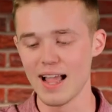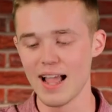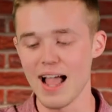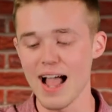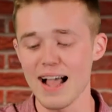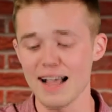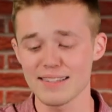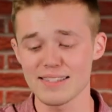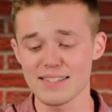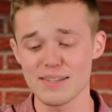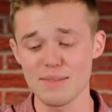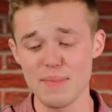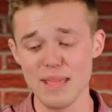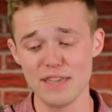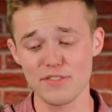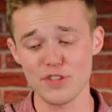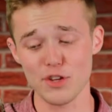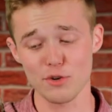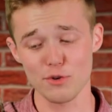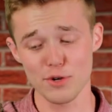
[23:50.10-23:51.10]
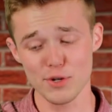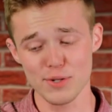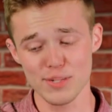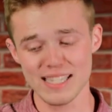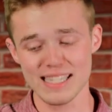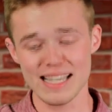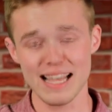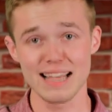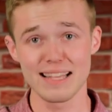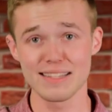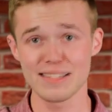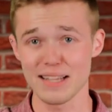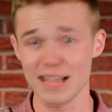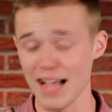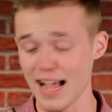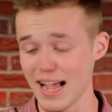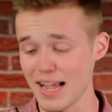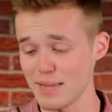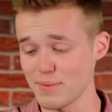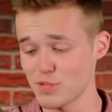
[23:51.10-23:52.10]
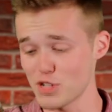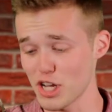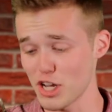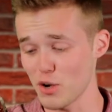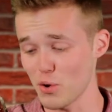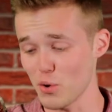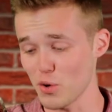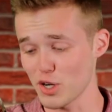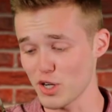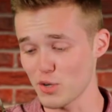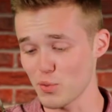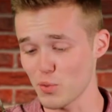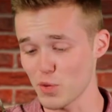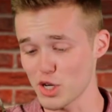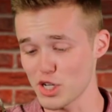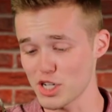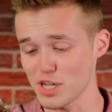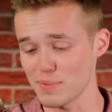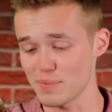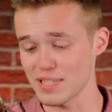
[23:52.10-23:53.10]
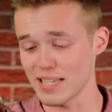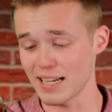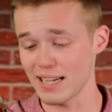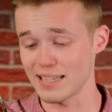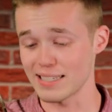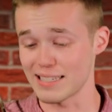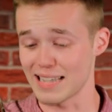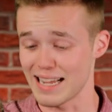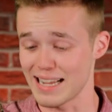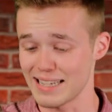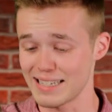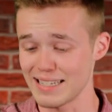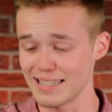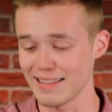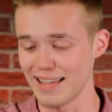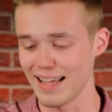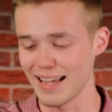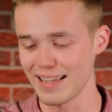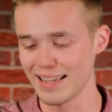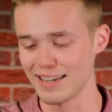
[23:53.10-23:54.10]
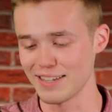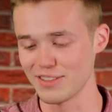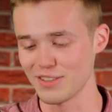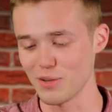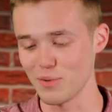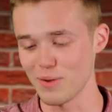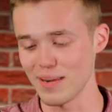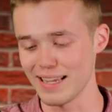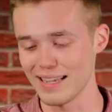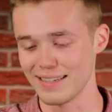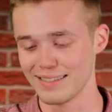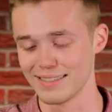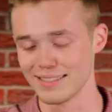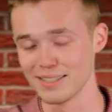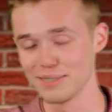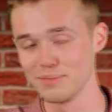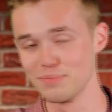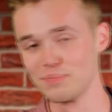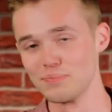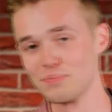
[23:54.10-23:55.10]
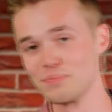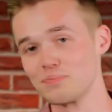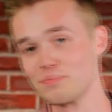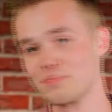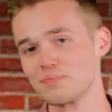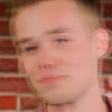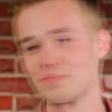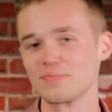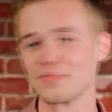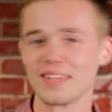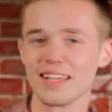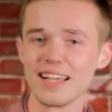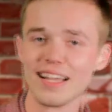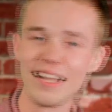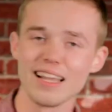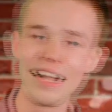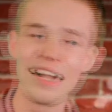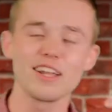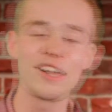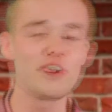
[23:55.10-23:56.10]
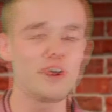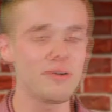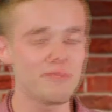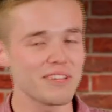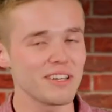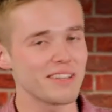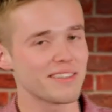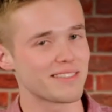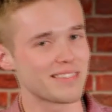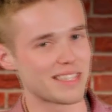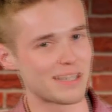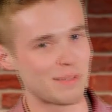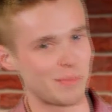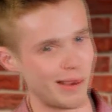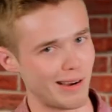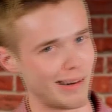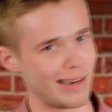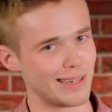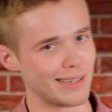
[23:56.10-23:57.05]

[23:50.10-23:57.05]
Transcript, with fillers: At Samantha Cruz says, I am Jay Horton, worships like a dandelion in the wind. You know, I'm feeling the spirit.